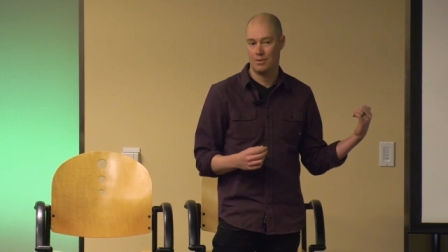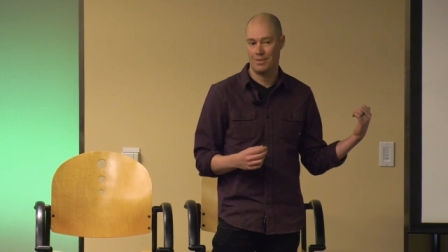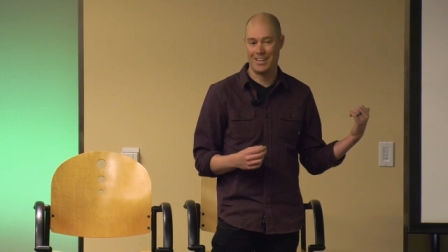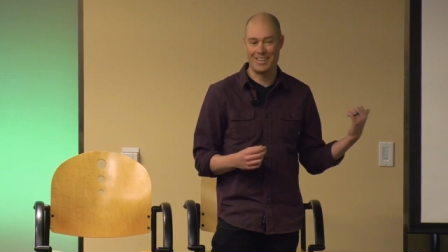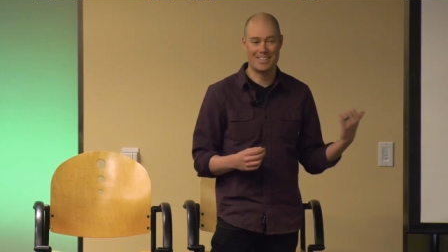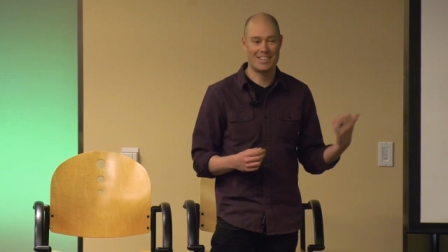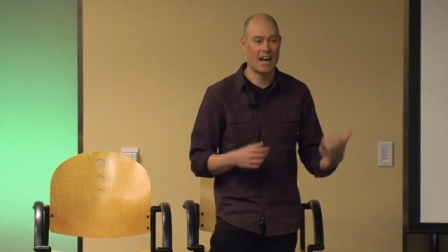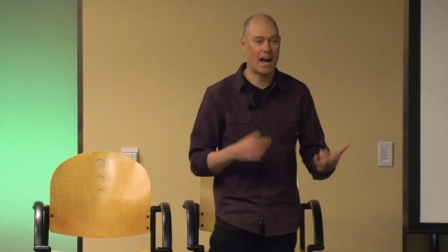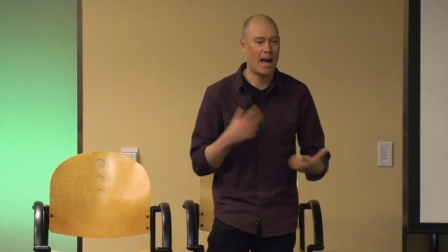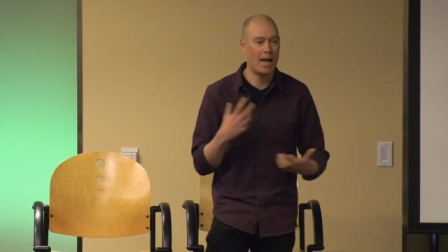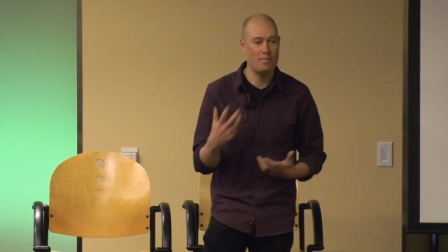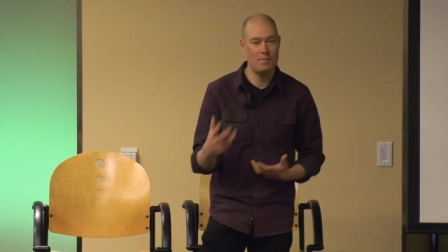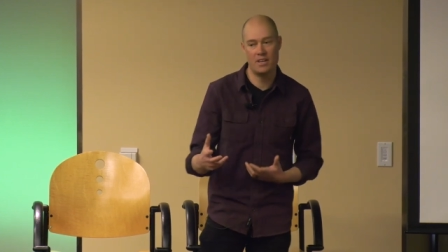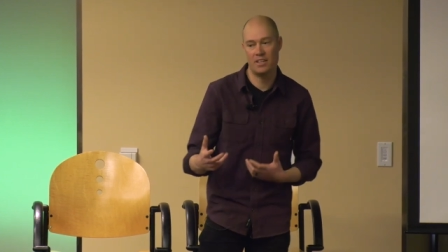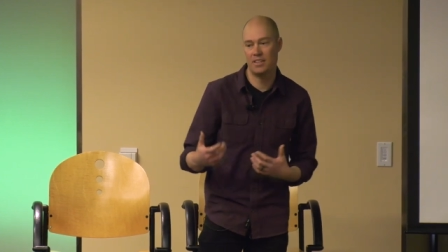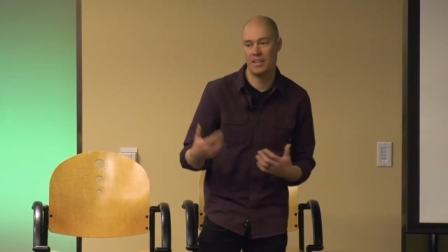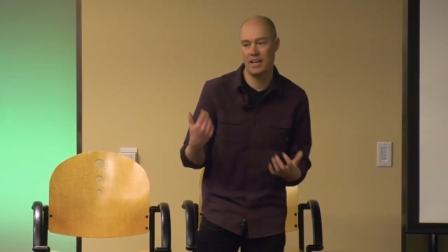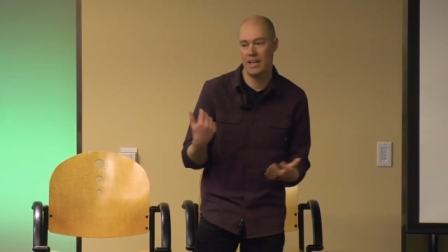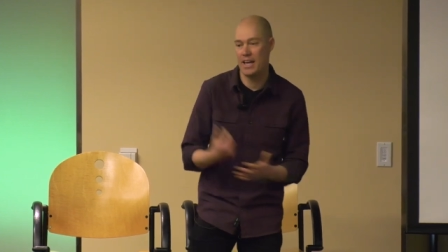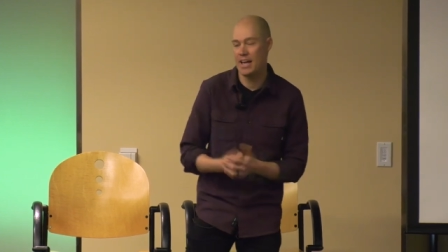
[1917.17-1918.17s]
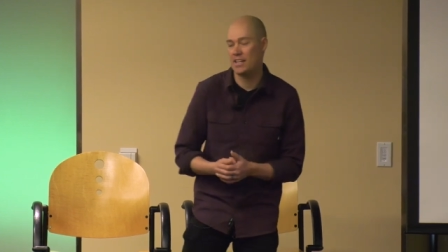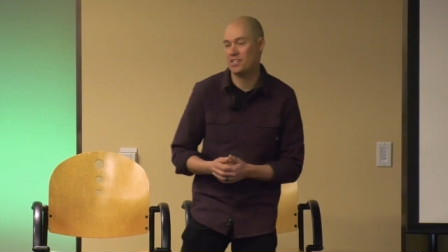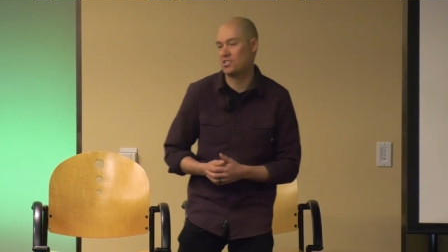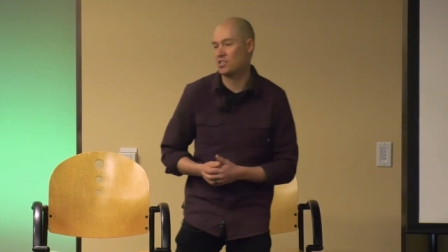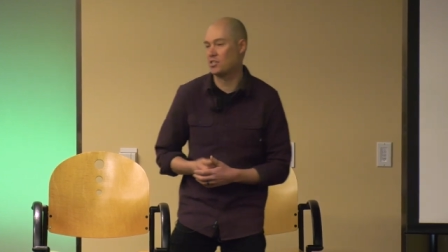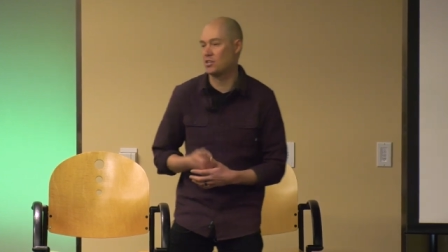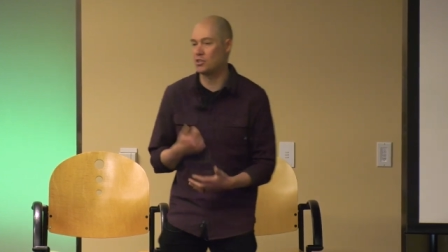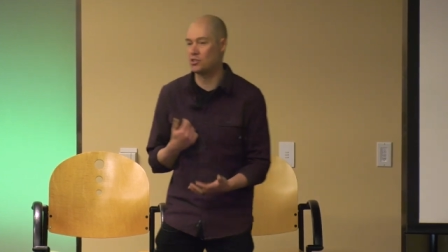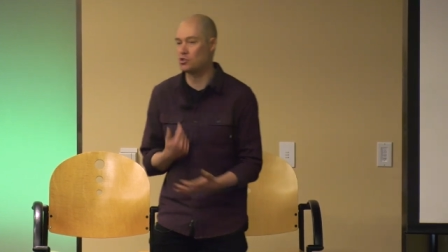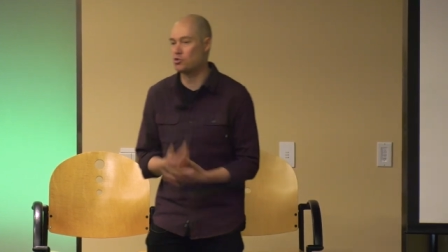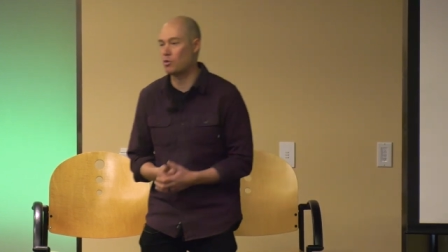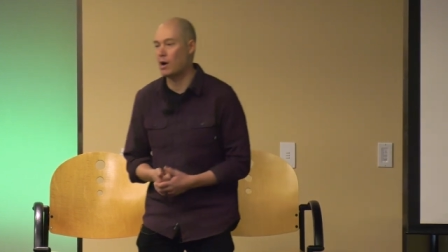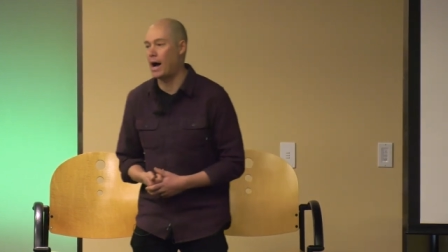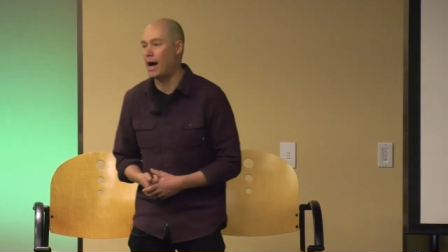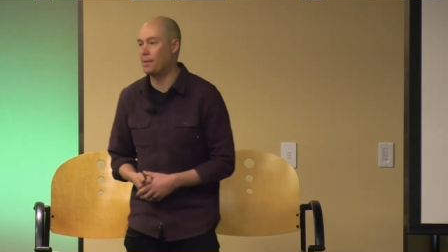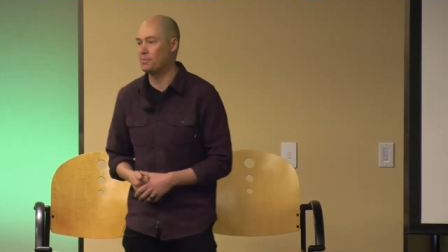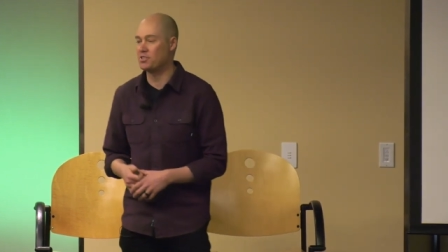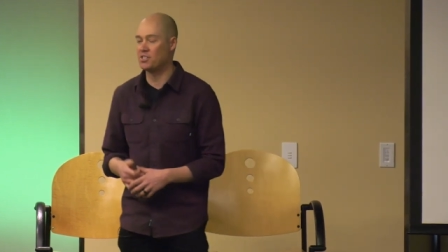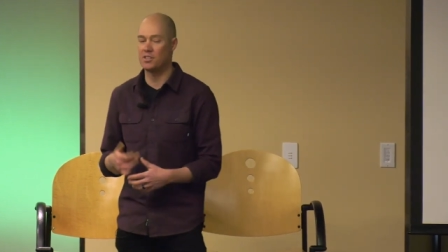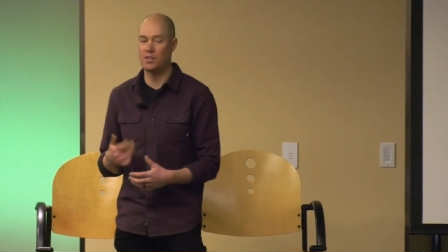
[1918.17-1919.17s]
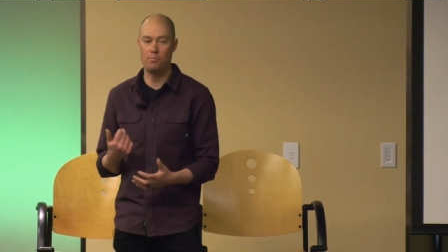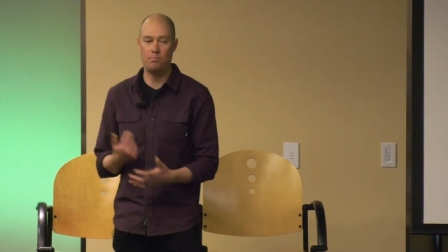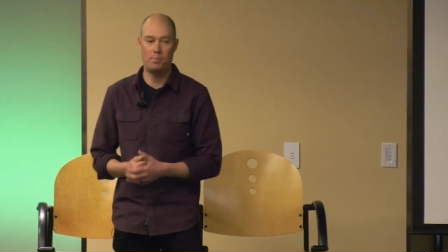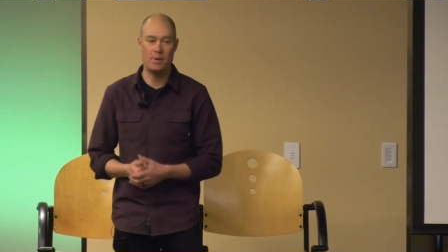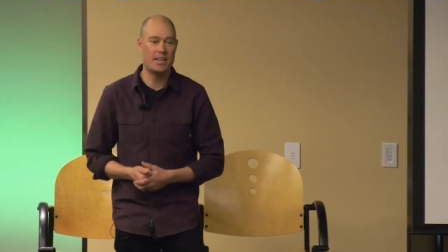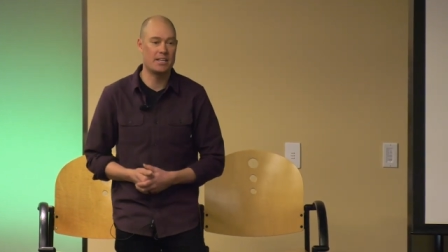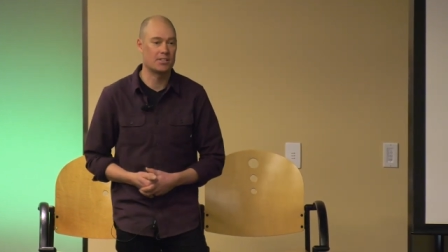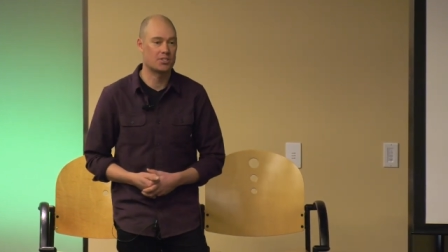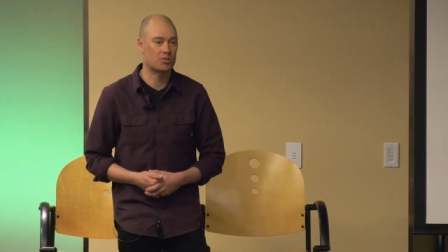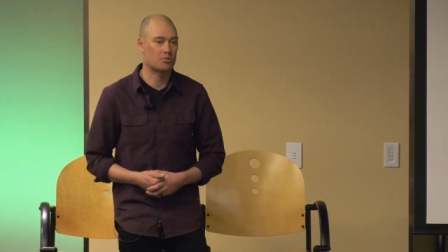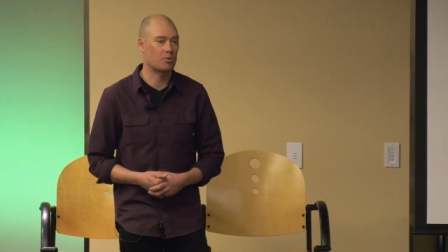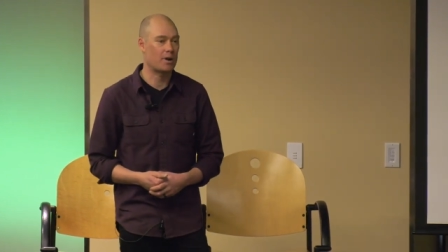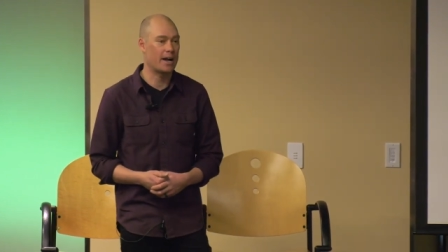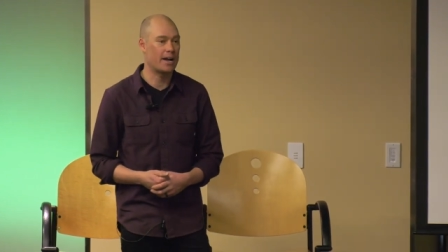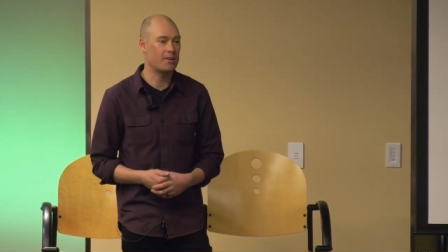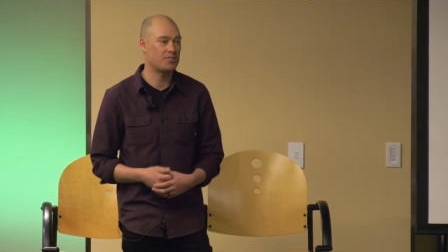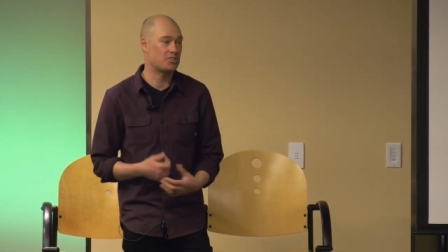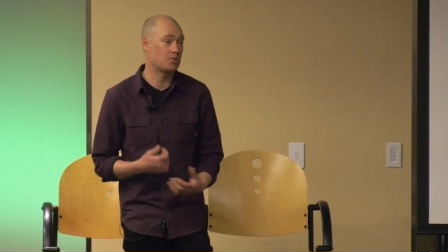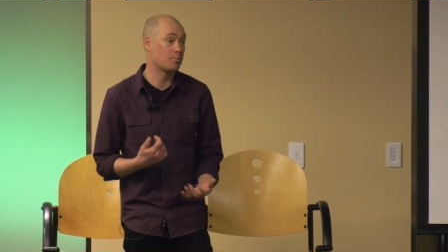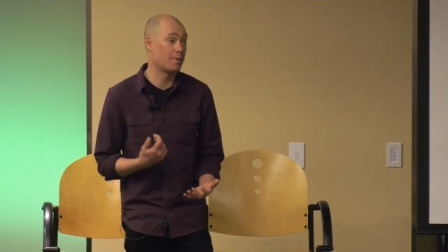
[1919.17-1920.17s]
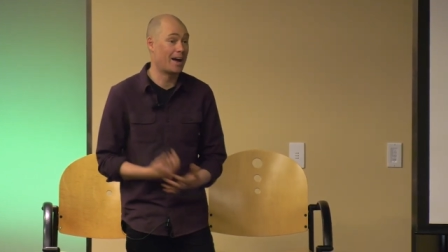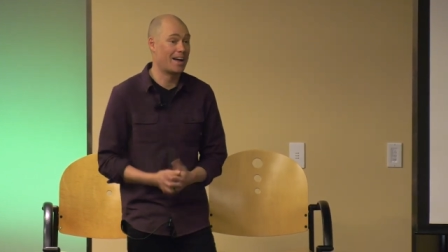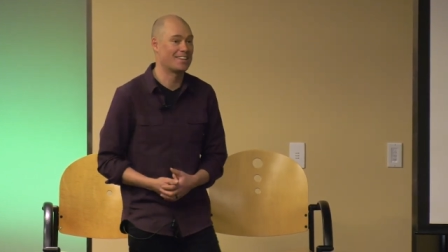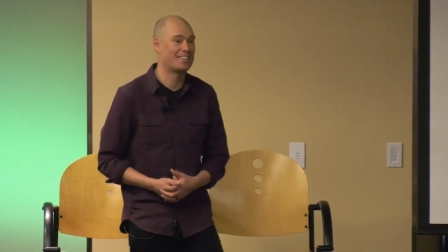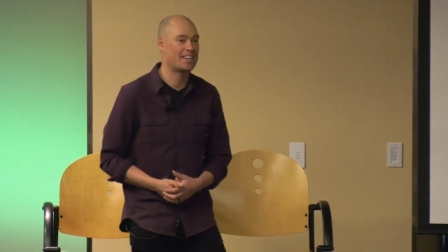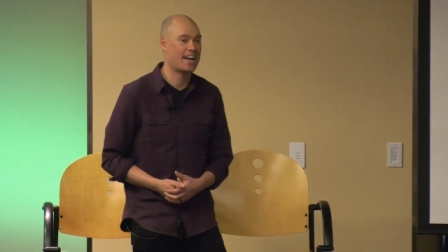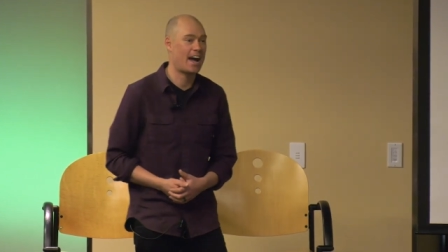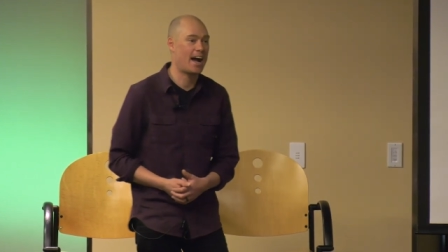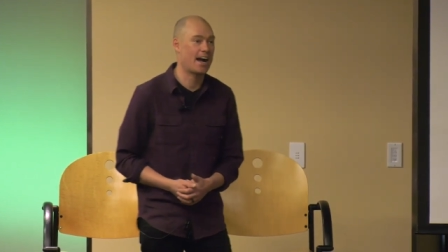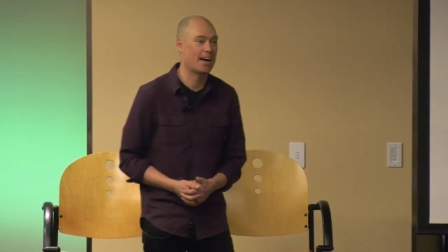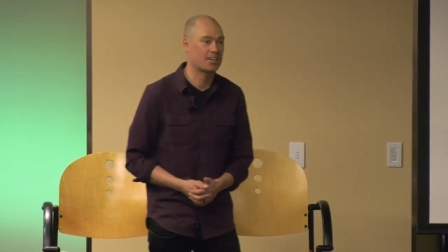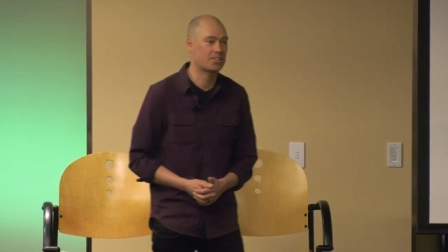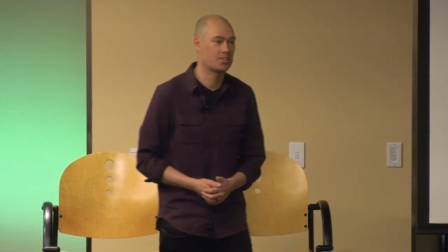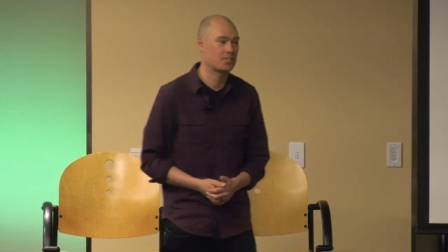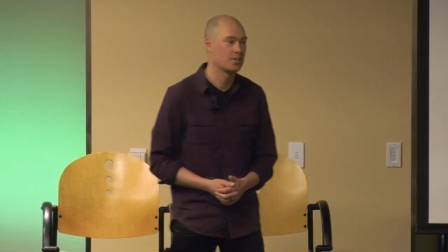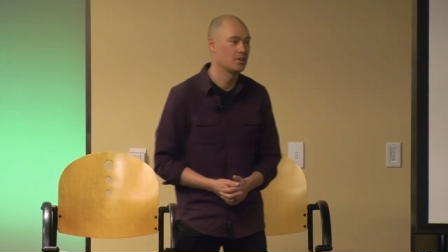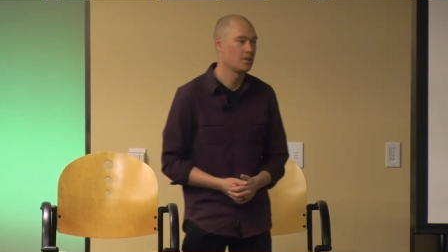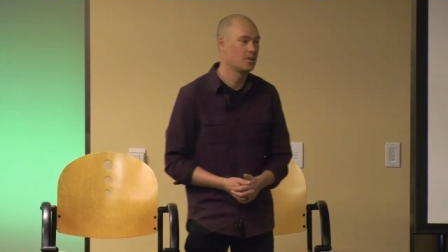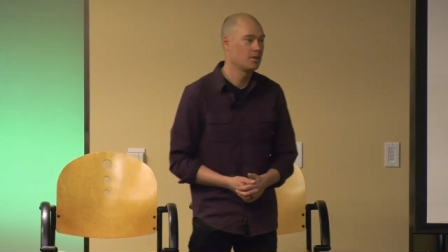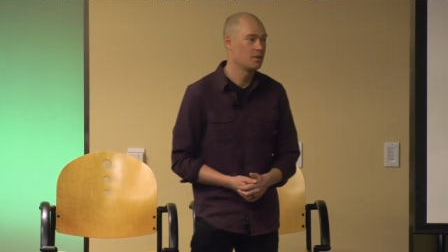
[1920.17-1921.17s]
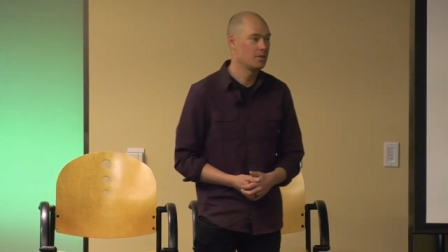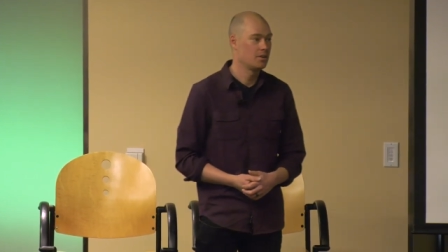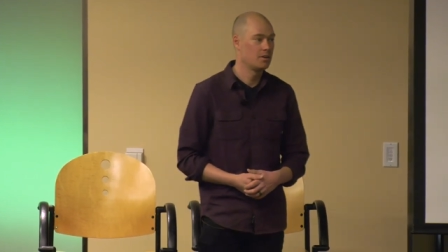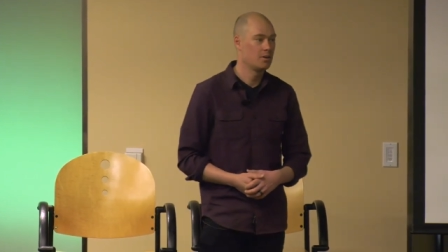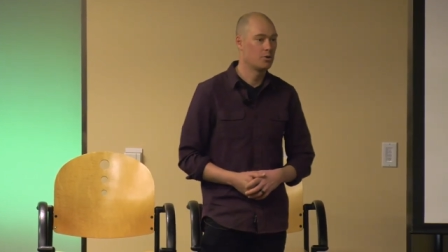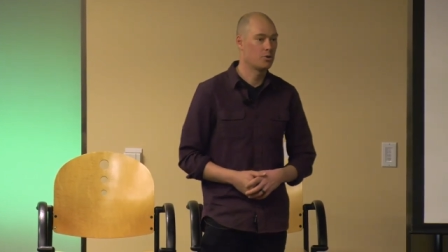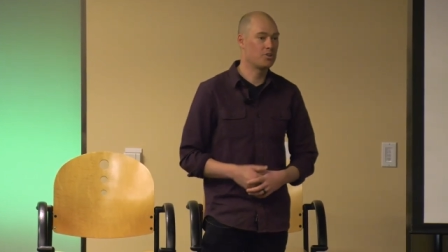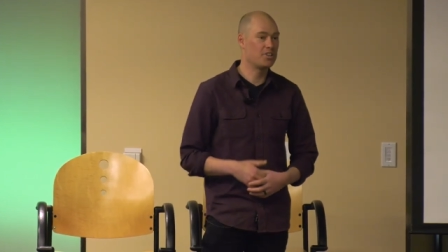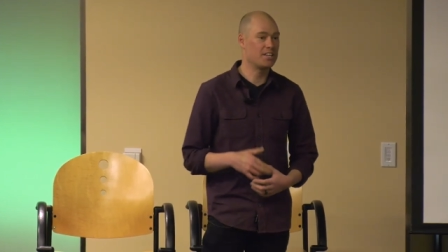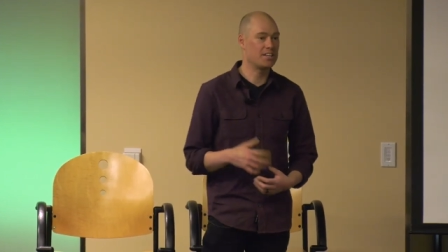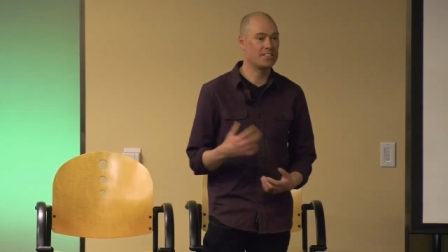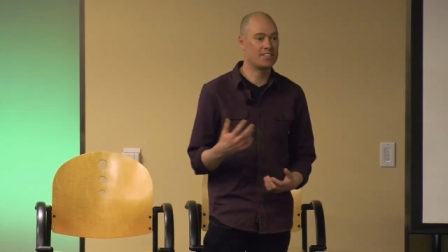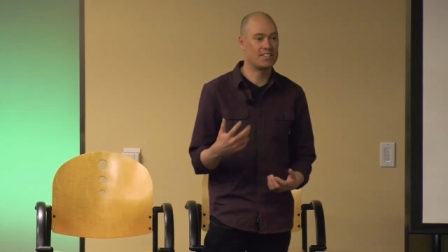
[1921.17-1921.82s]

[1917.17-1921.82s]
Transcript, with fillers: Like timing the hits and the drops and the beats, right, to my attacks, or the